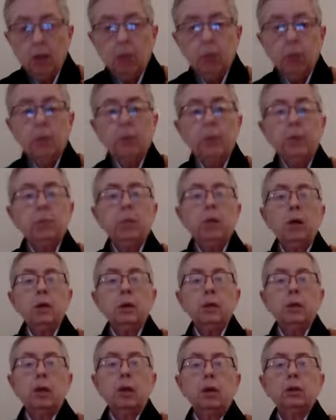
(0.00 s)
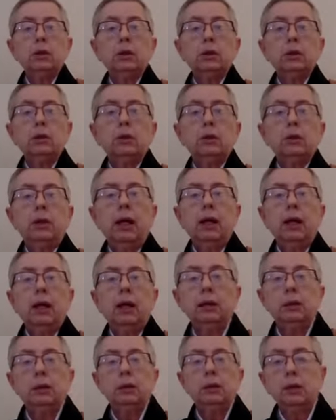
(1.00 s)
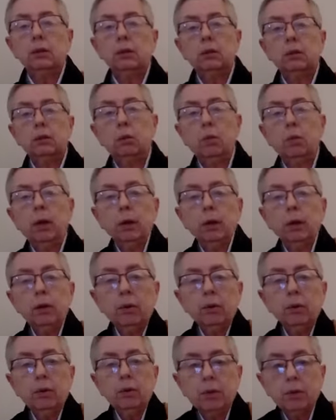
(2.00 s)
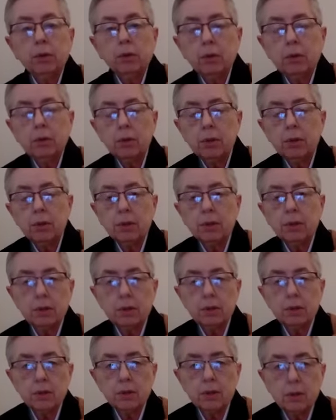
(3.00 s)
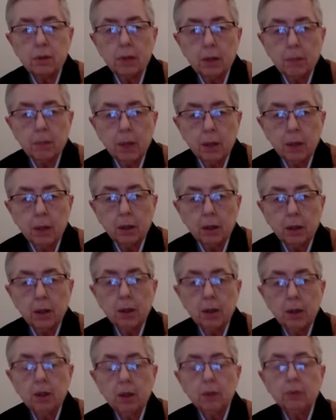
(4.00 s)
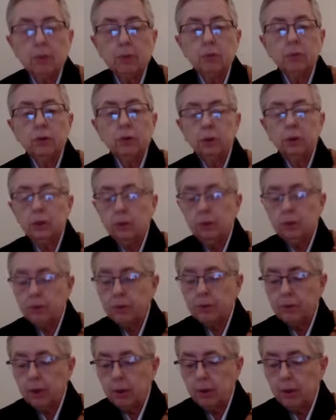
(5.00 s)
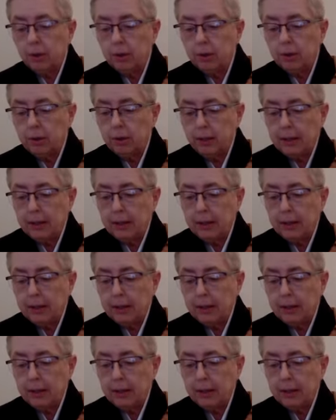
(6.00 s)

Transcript: Well, we might also ask, where did this systemic delusion start?